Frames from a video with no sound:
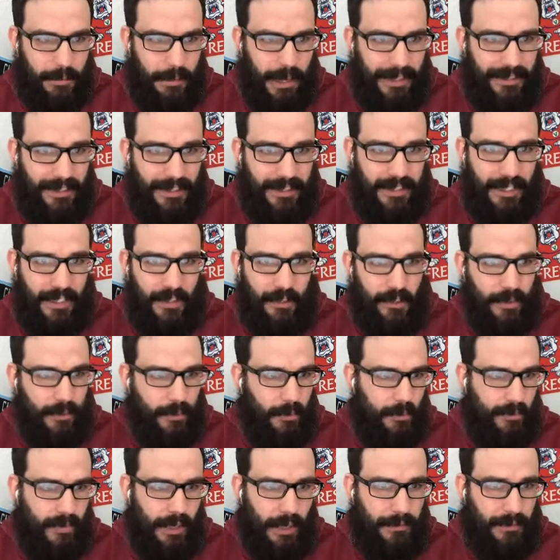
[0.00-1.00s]
I think they could have
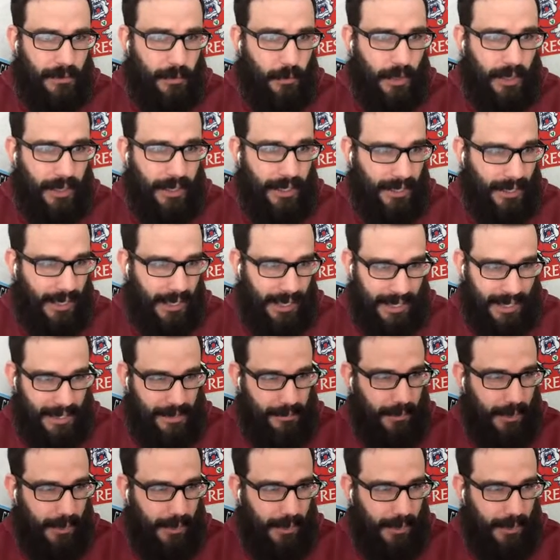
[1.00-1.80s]
moved up to like 8,